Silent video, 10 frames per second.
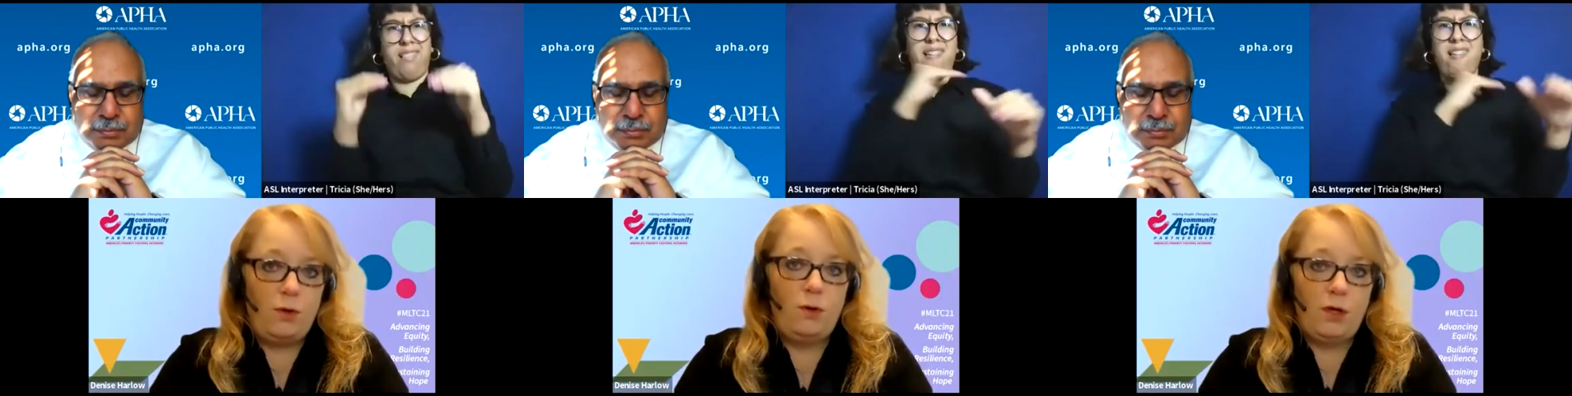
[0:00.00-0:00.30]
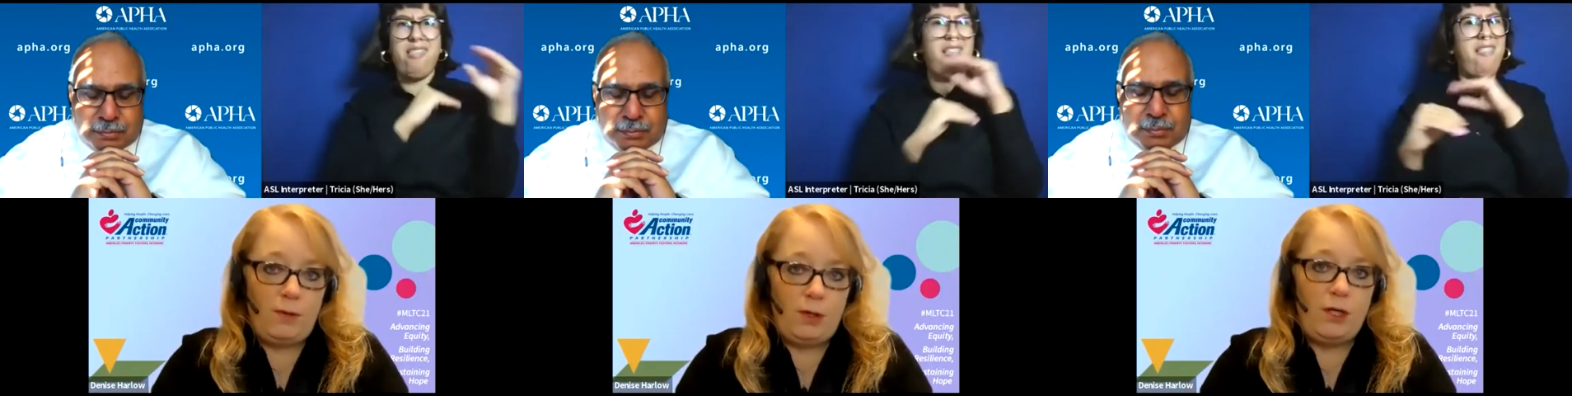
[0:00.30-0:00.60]
Speaker 1: local
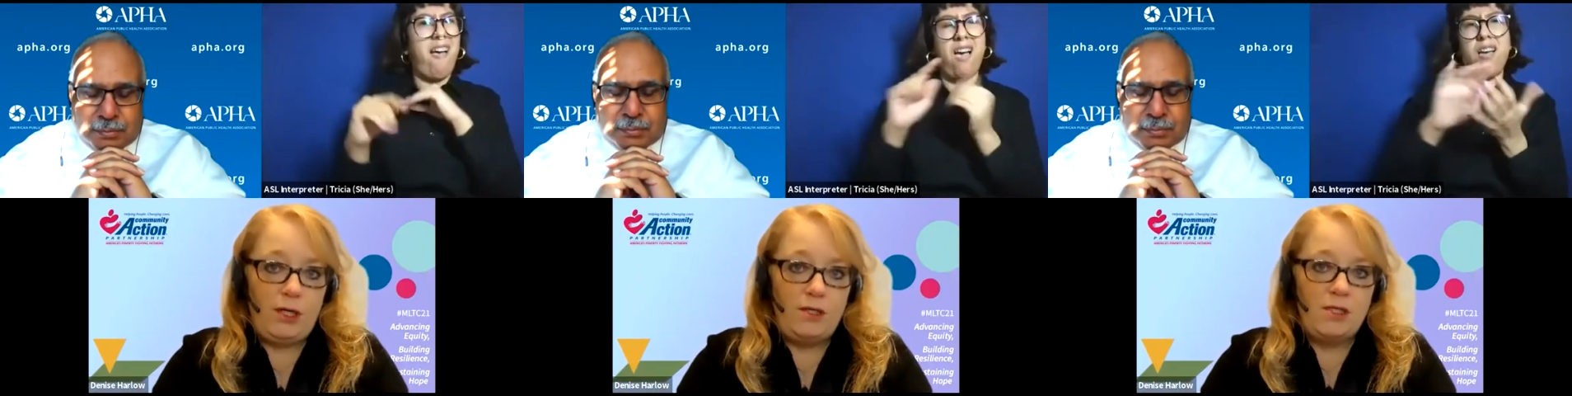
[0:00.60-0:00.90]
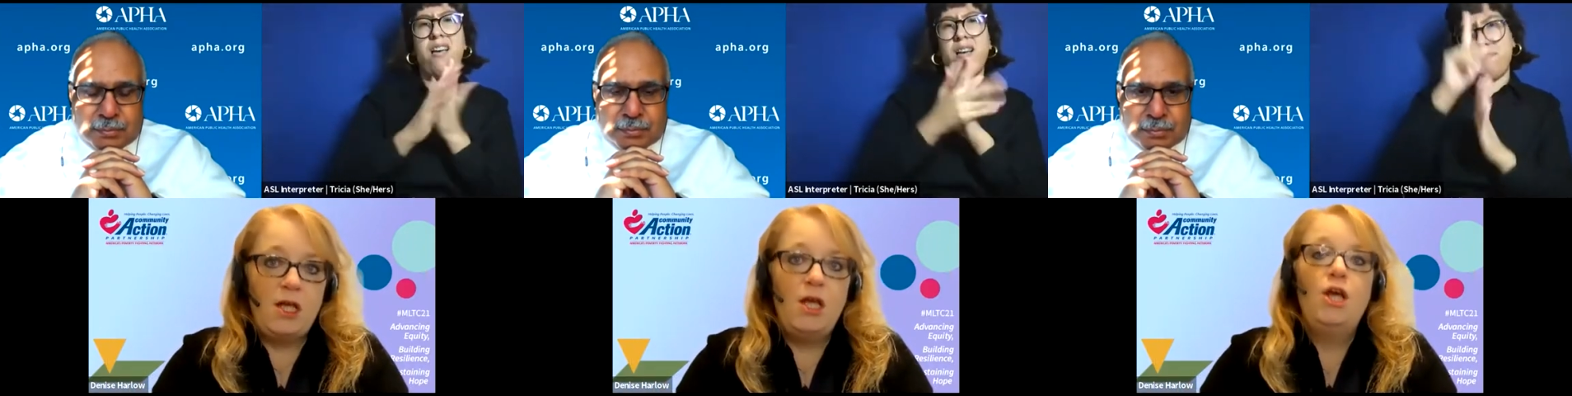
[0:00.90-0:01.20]

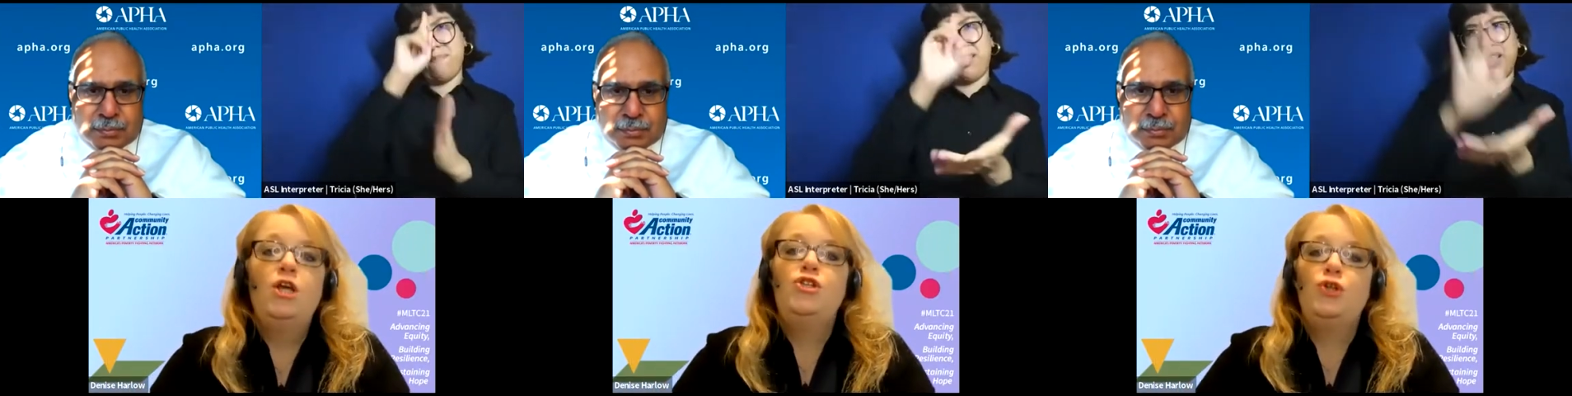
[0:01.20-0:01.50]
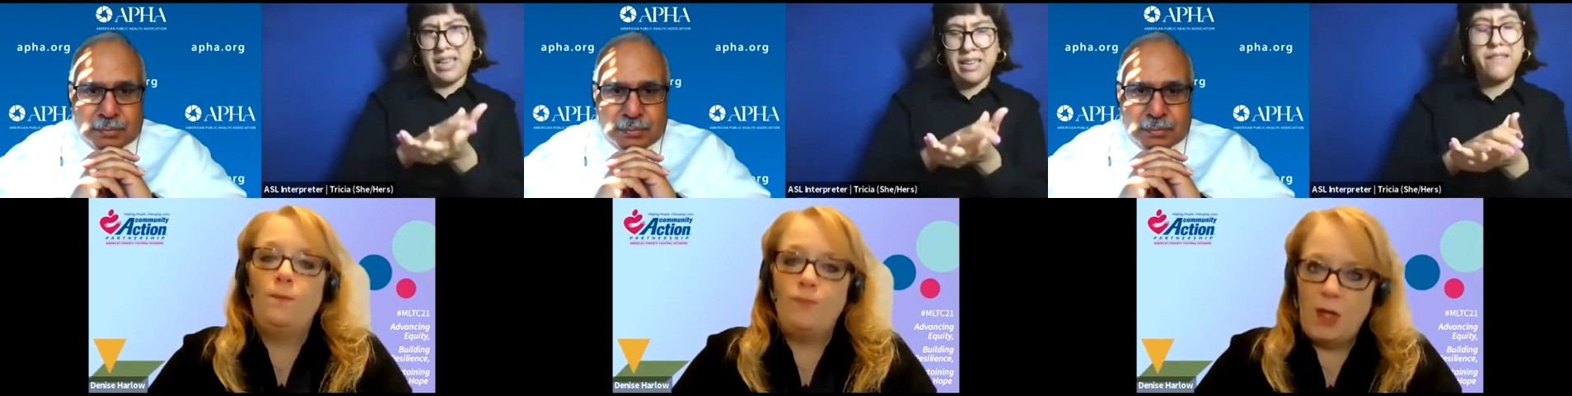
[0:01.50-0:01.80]
communities
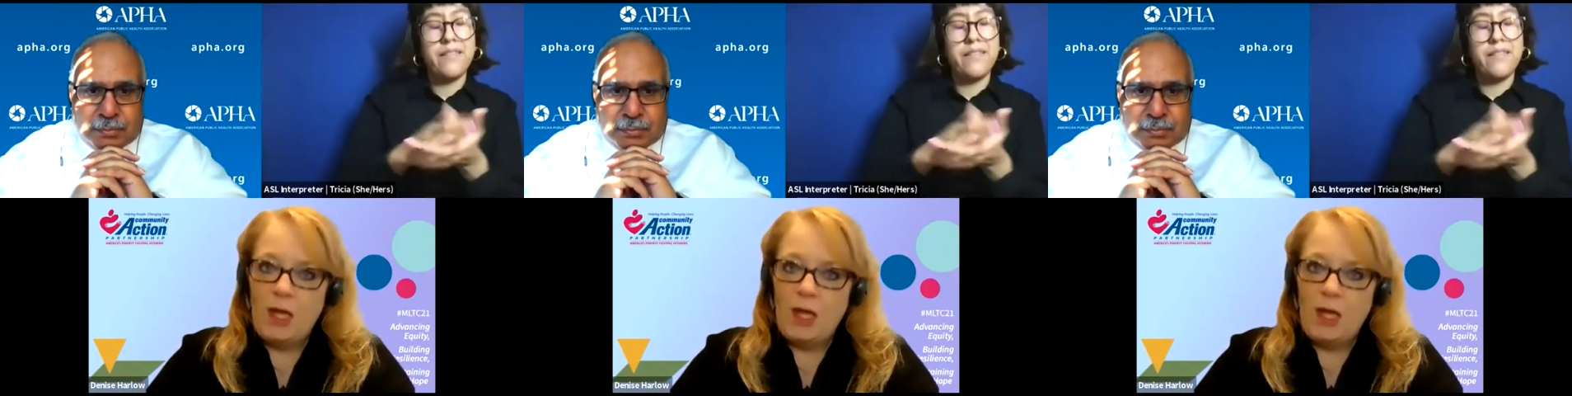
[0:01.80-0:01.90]
to